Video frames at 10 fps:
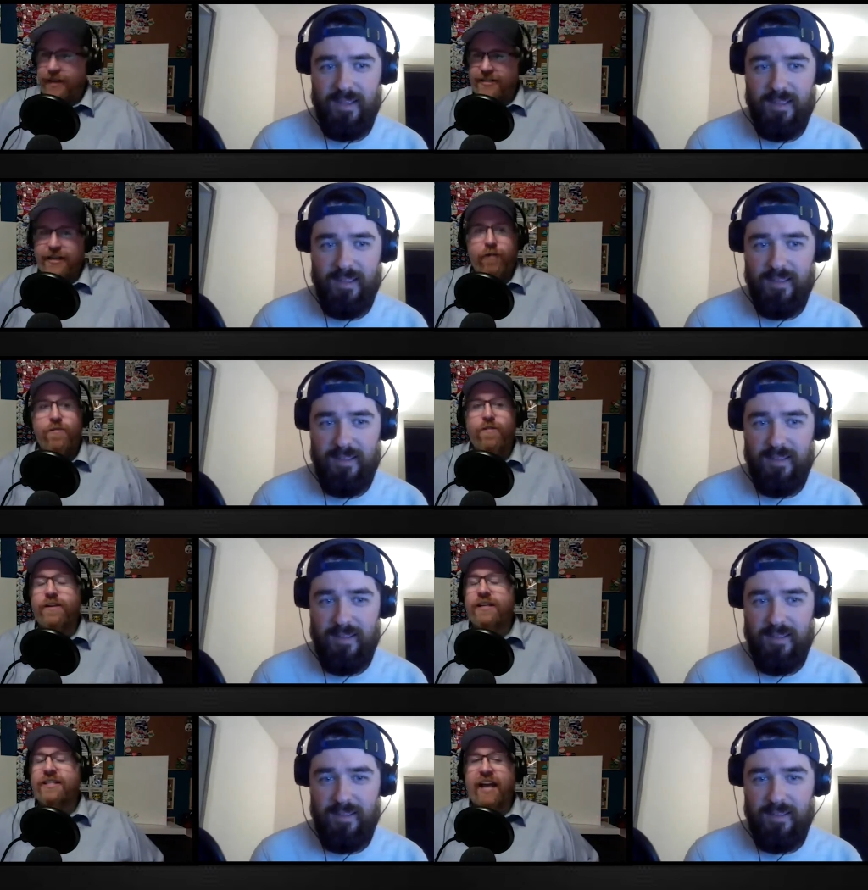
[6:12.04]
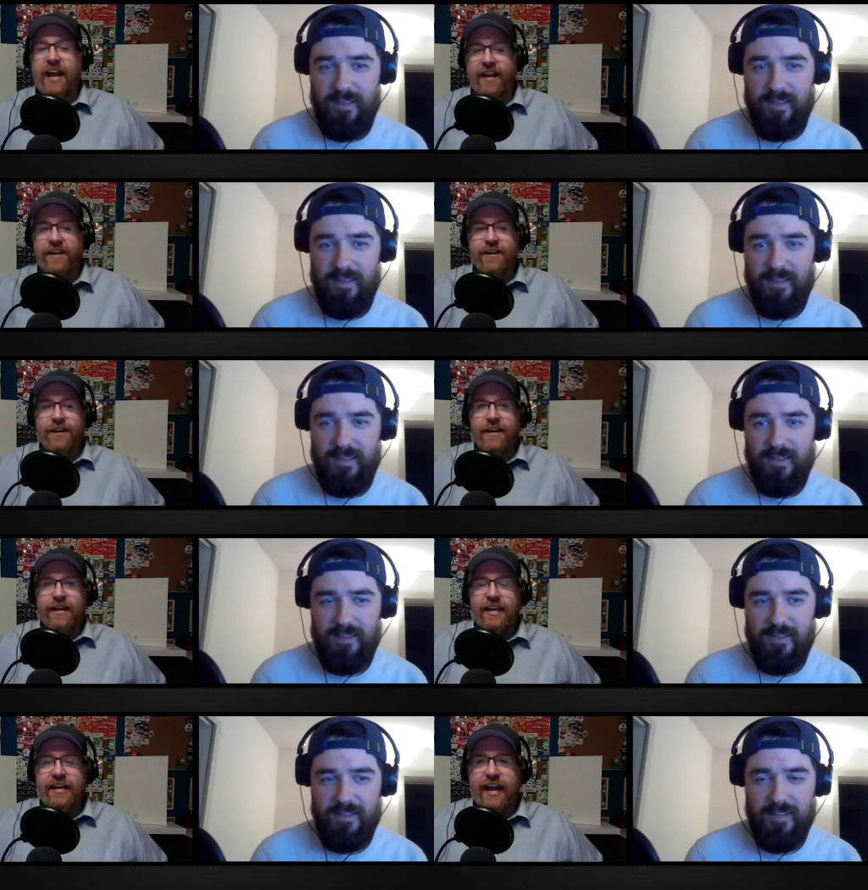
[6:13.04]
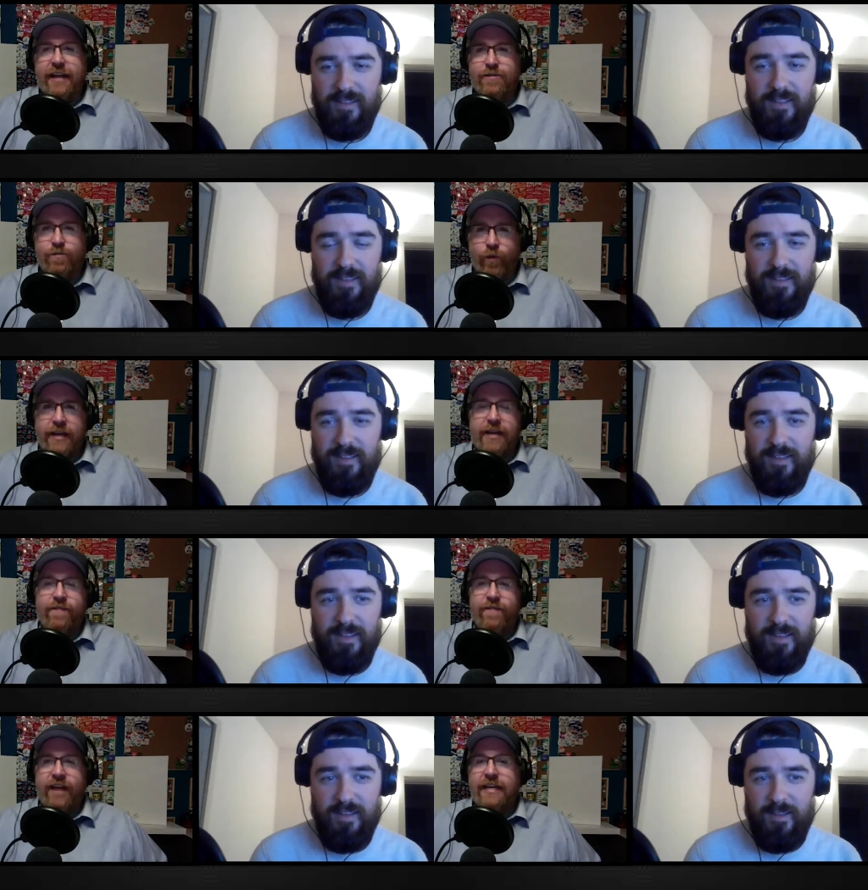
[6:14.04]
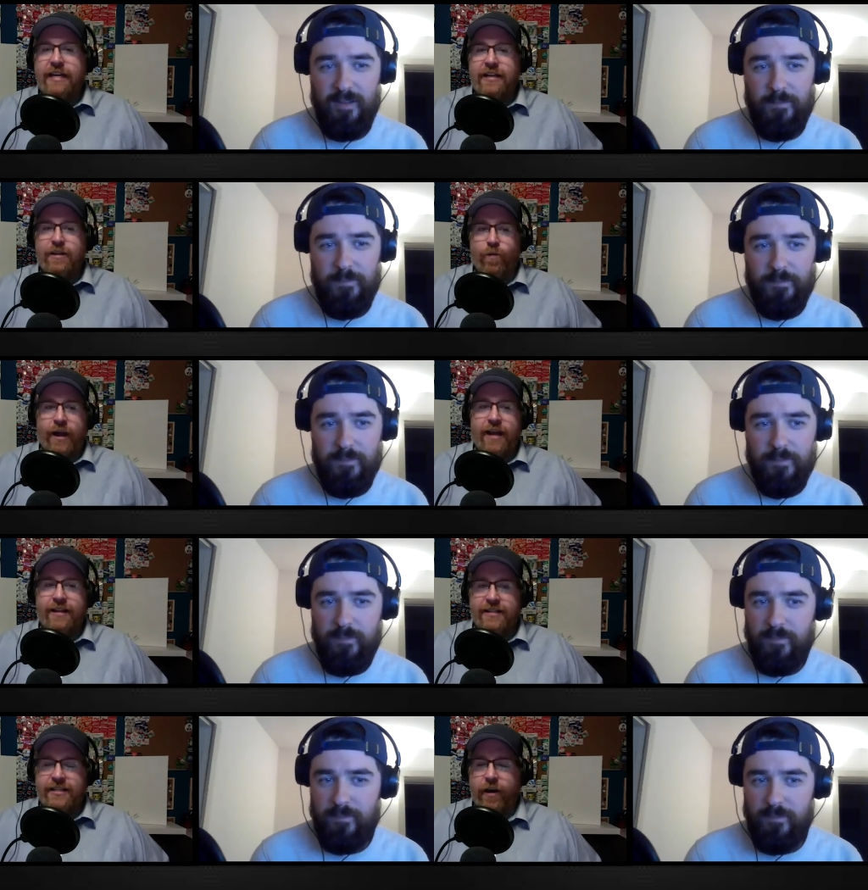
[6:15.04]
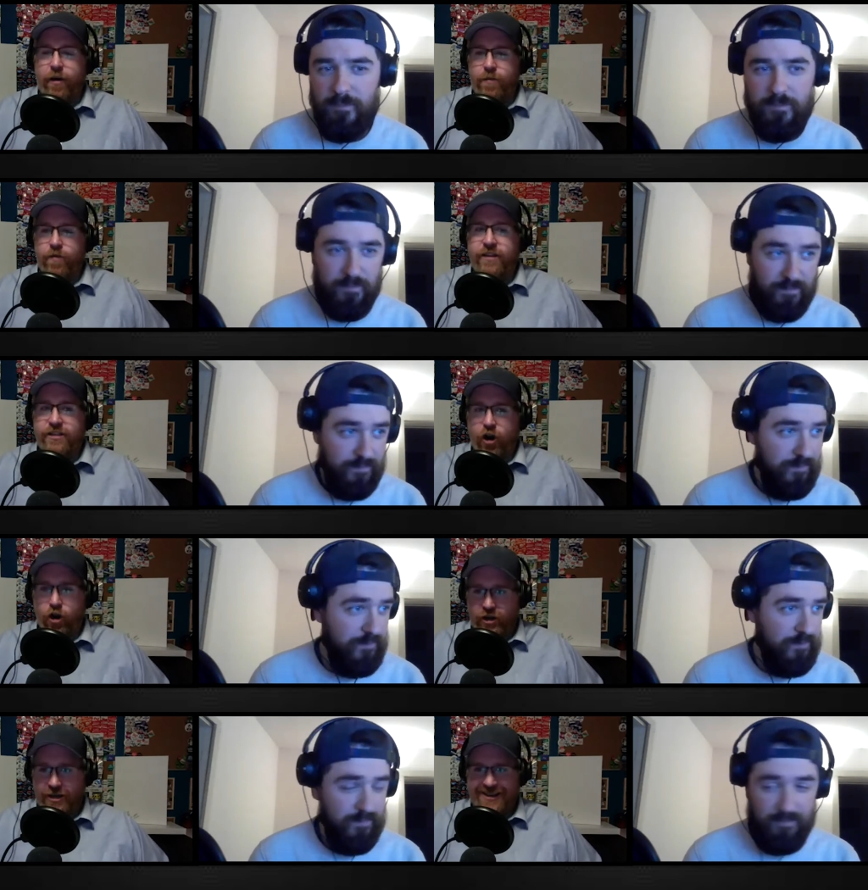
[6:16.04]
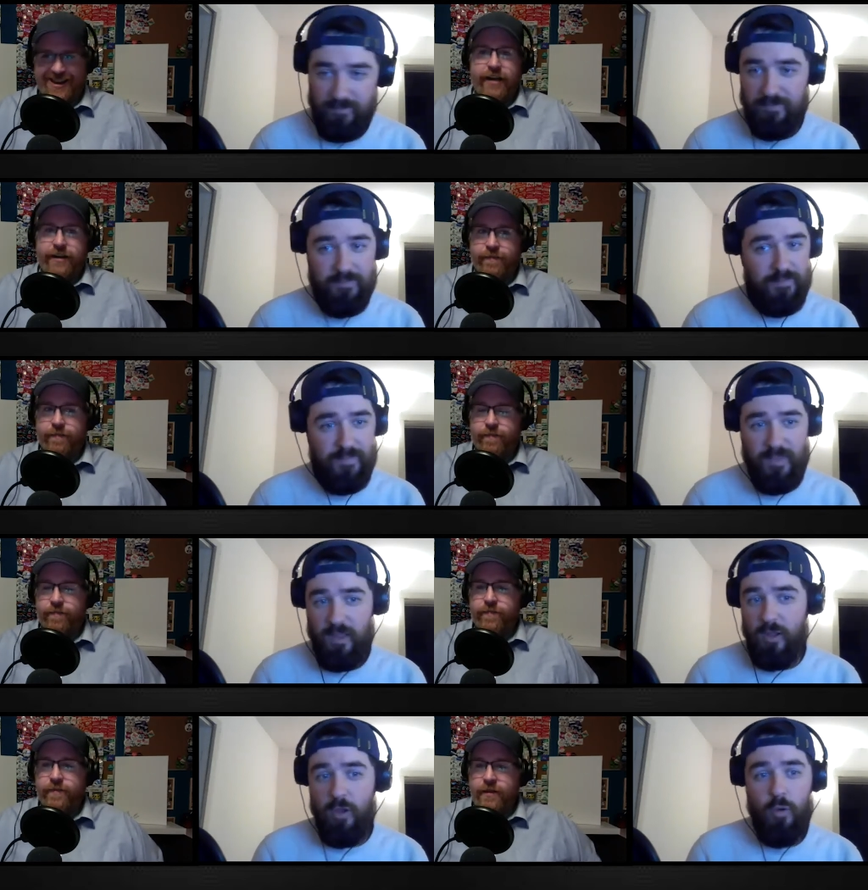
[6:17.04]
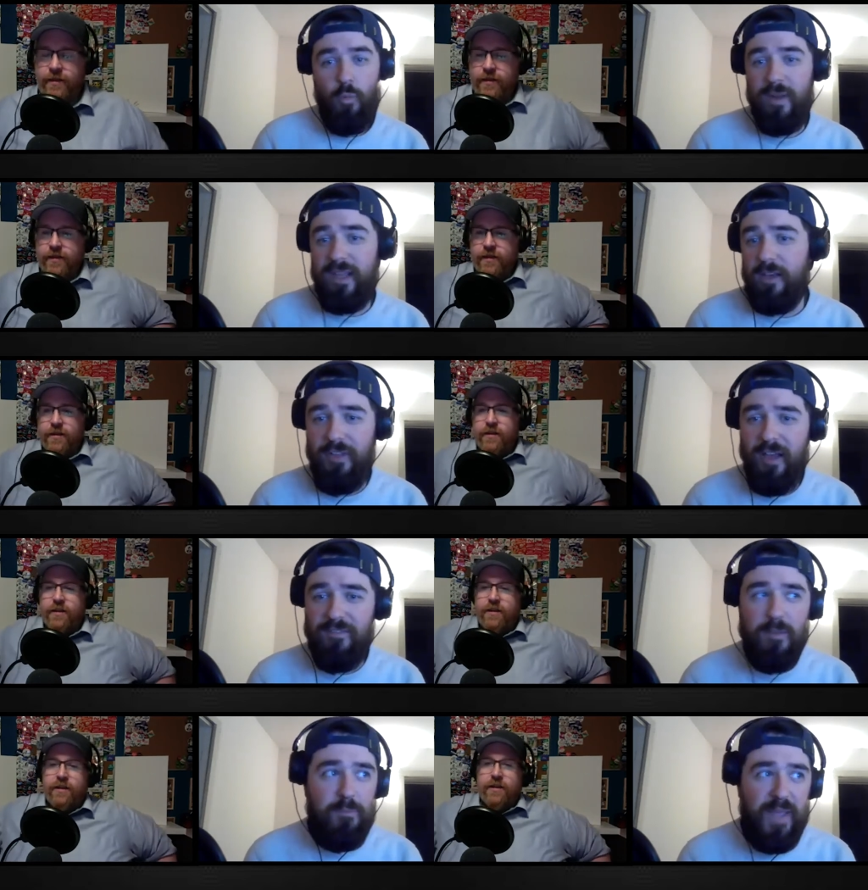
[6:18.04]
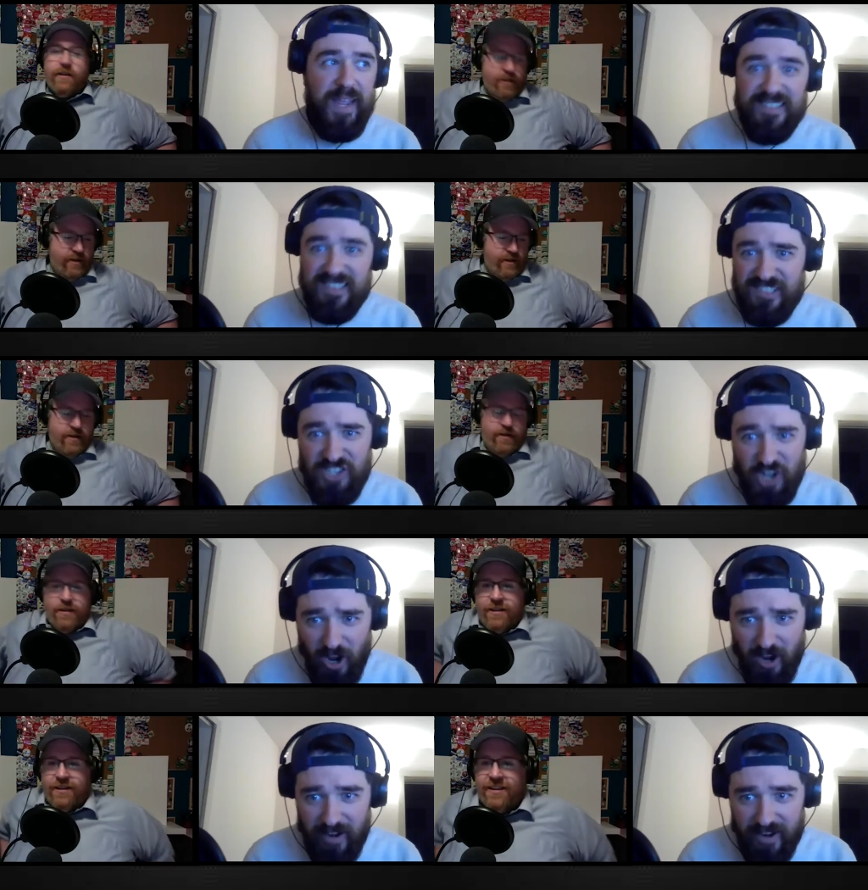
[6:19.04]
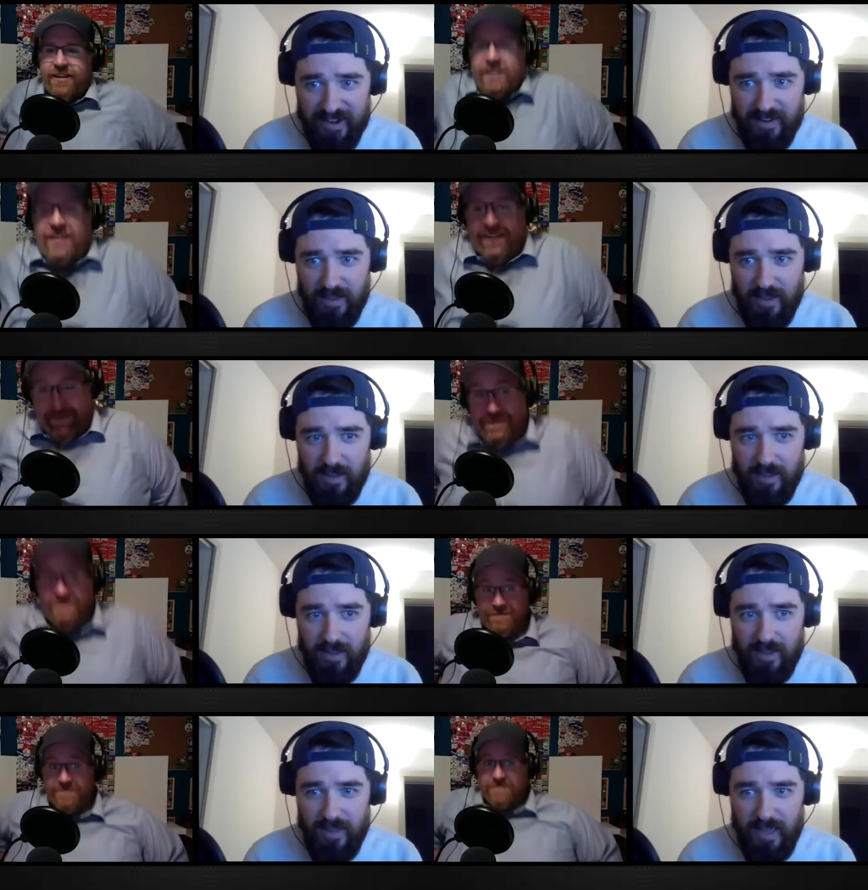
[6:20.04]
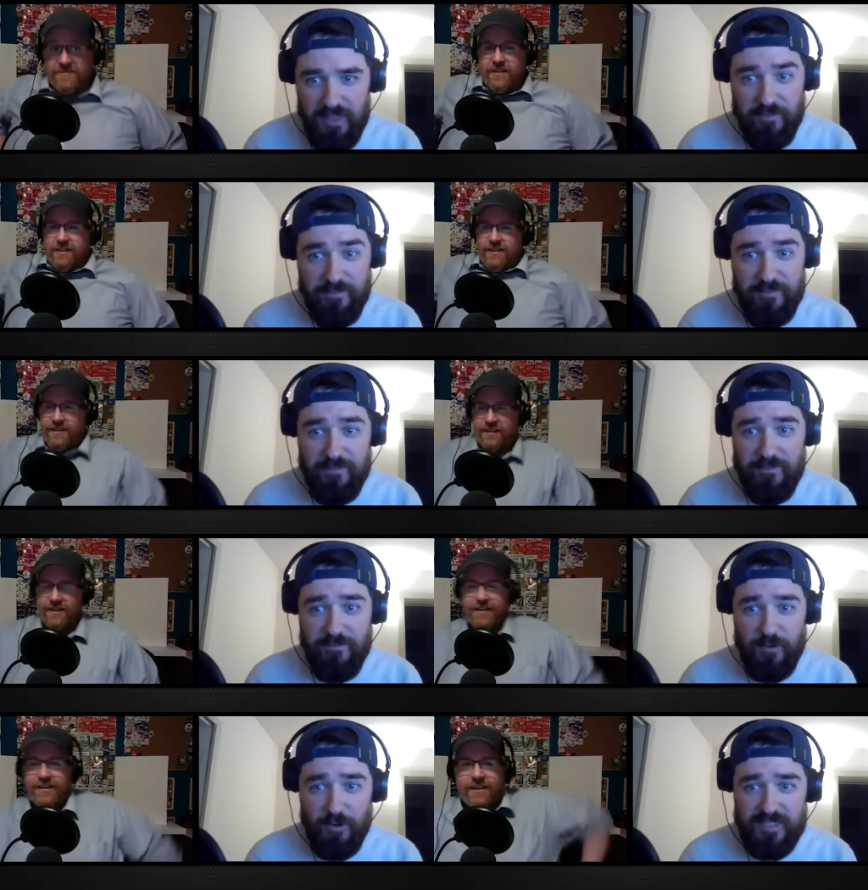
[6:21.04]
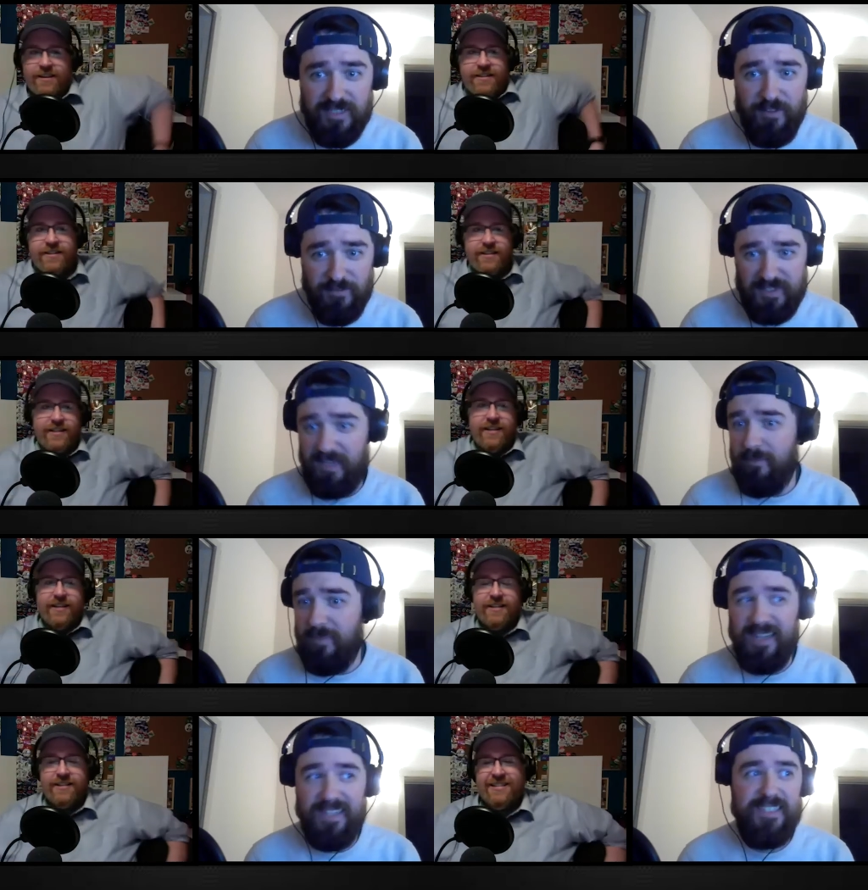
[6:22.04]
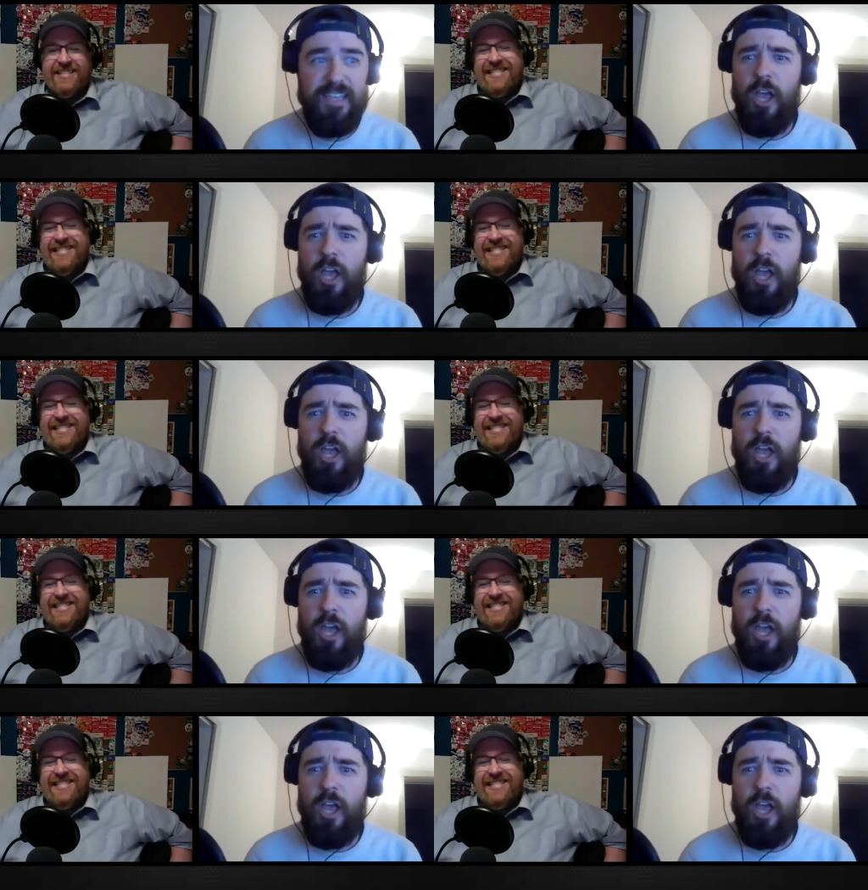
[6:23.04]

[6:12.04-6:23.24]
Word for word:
Speaker 1: scary movies? And it has reinvented the way that scary movies are done.
Speaker 2: We killed off the biggest star in the first 15 minutes.